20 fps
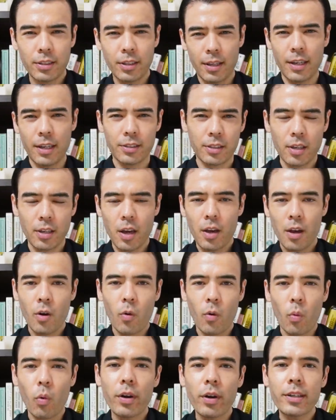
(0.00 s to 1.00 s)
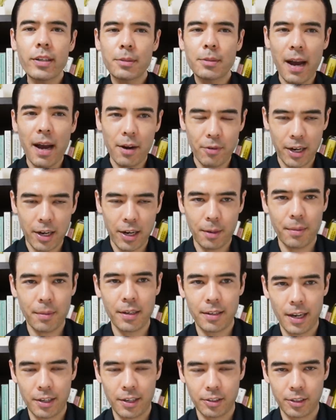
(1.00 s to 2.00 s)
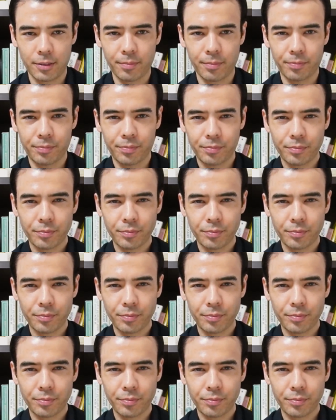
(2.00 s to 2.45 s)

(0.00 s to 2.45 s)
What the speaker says: to this, what is my recommendation?